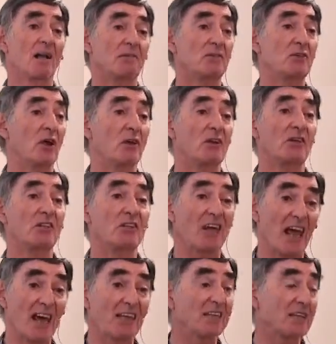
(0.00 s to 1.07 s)
Jonathan
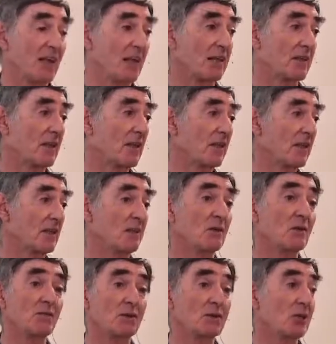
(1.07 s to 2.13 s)
Tate at the
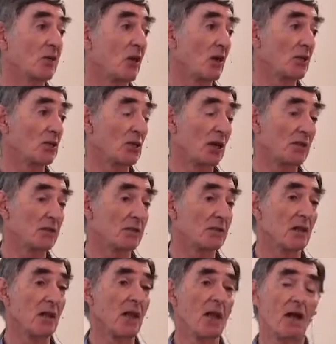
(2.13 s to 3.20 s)
University College London,
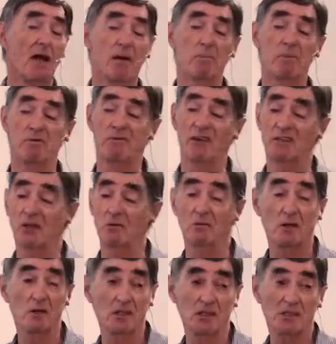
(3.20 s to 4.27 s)
and Professor
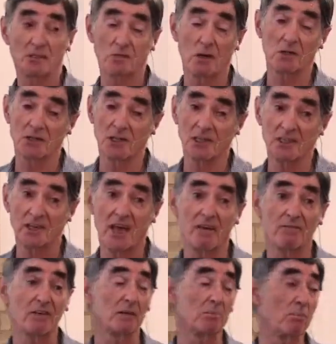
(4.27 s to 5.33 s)
Rosalie
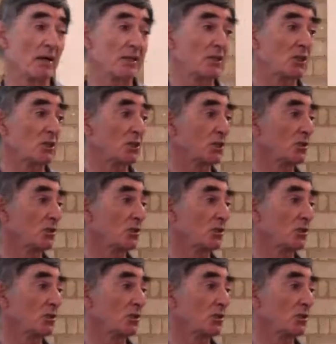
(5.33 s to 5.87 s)
David at Manchester